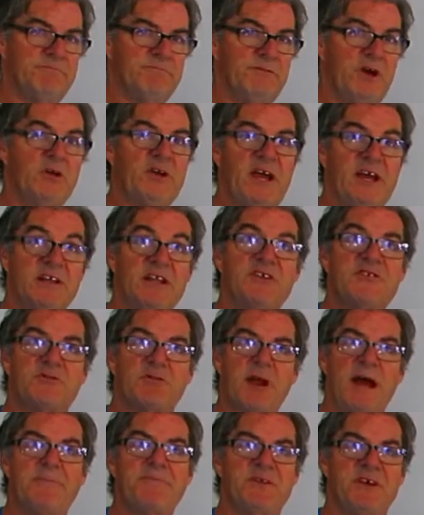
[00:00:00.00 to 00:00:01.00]
Okay, let's
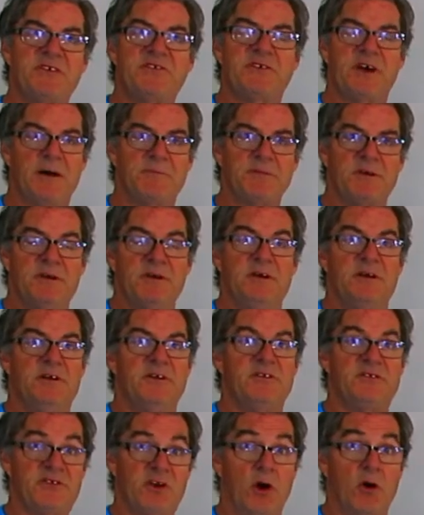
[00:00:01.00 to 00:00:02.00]
wrap this up.
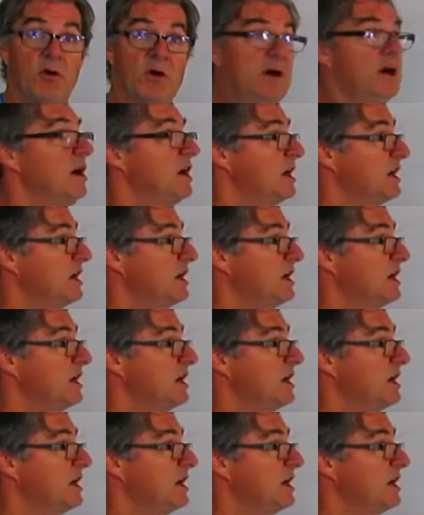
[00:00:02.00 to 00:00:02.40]
So